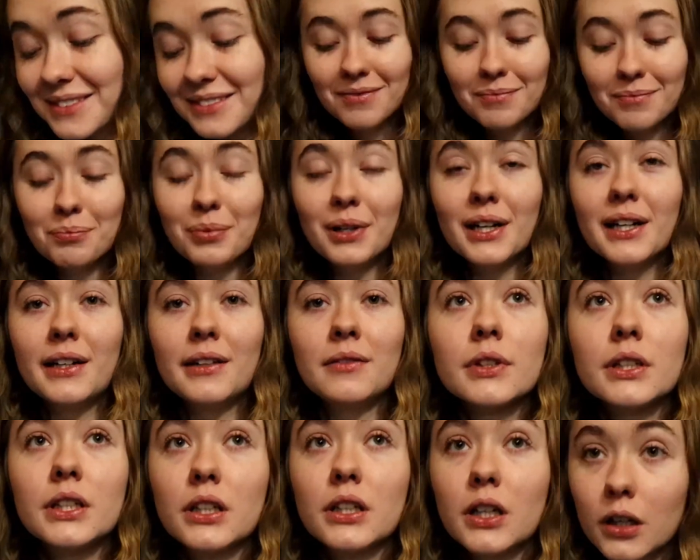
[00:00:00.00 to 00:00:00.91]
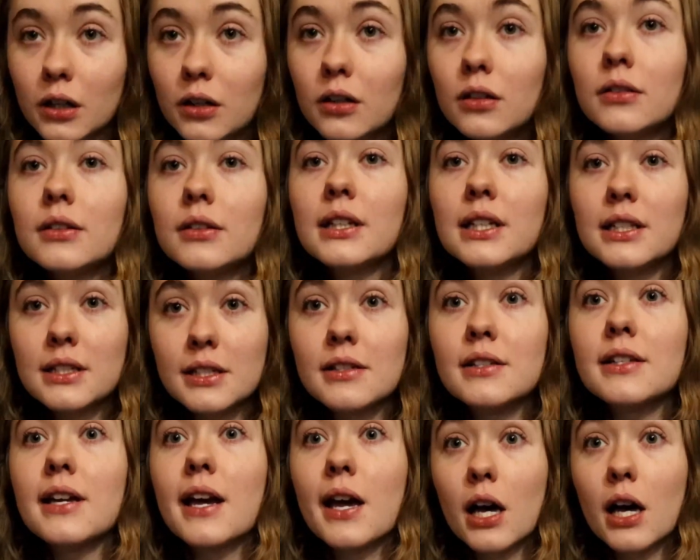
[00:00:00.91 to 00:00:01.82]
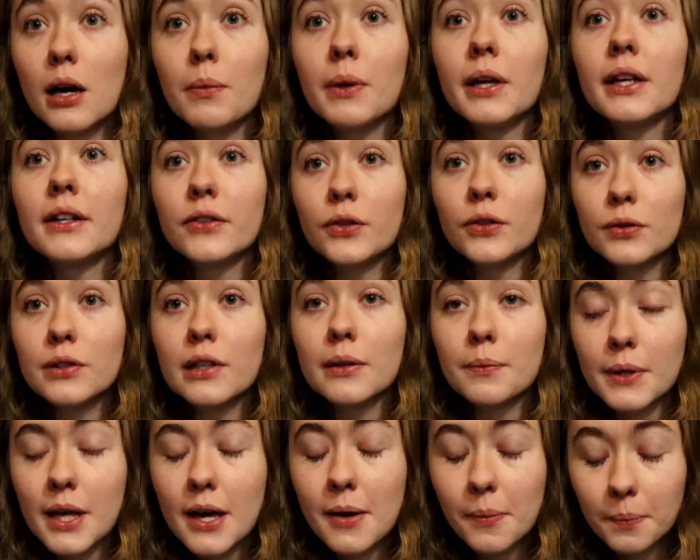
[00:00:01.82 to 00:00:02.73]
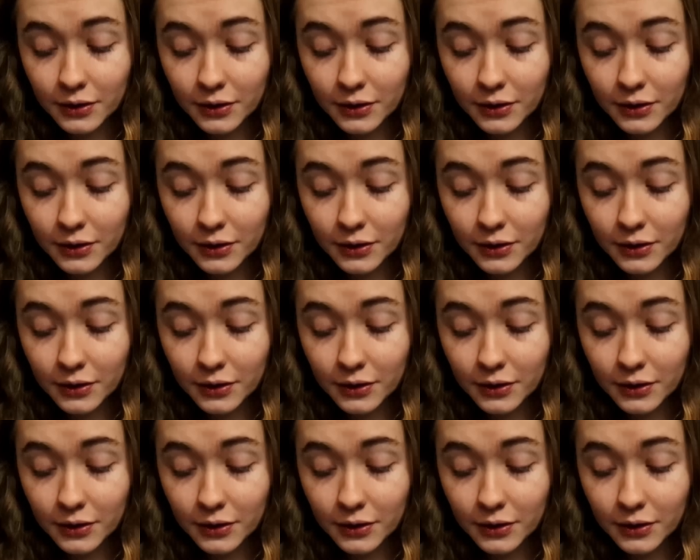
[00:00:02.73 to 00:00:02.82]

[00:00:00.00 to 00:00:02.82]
But your girl needs to stay up and do something.